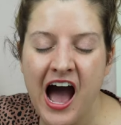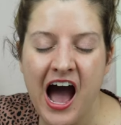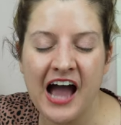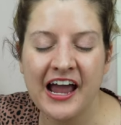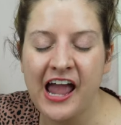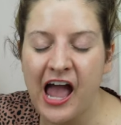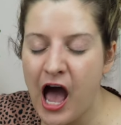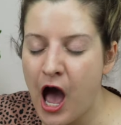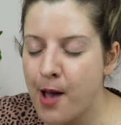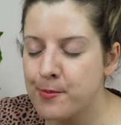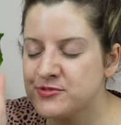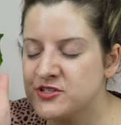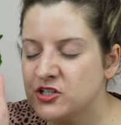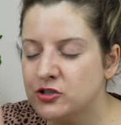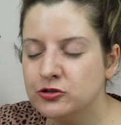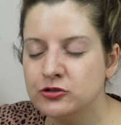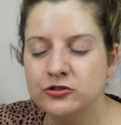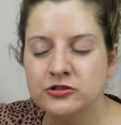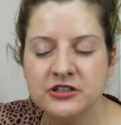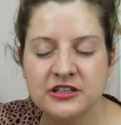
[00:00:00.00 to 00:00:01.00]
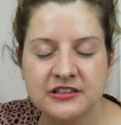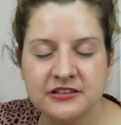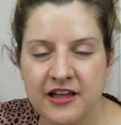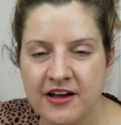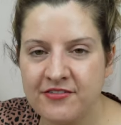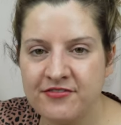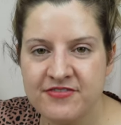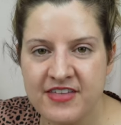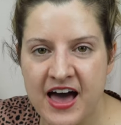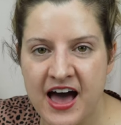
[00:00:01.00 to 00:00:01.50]
I absolutely
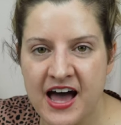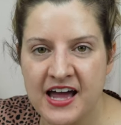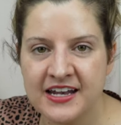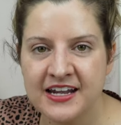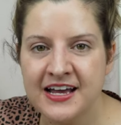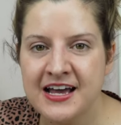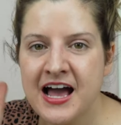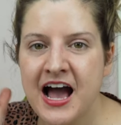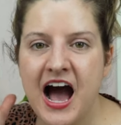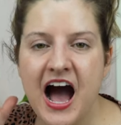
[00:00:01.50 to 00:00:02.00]
love that.